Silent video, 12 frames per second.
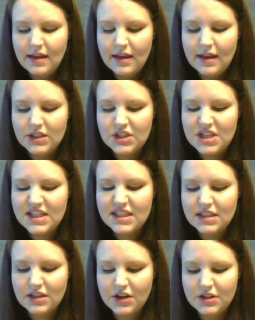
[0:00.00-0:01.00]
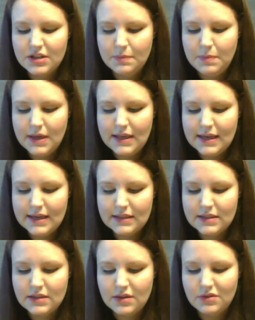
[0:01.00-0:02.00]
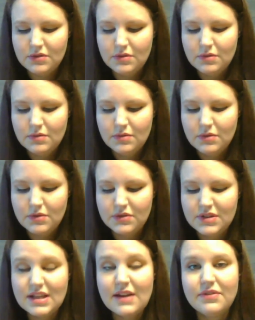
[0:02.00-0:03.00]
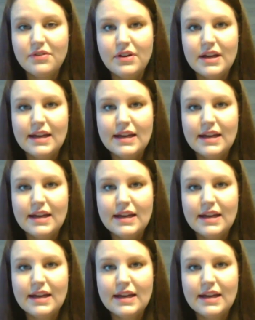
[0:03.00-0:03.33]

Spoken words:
and Jesus learned obedience through suffering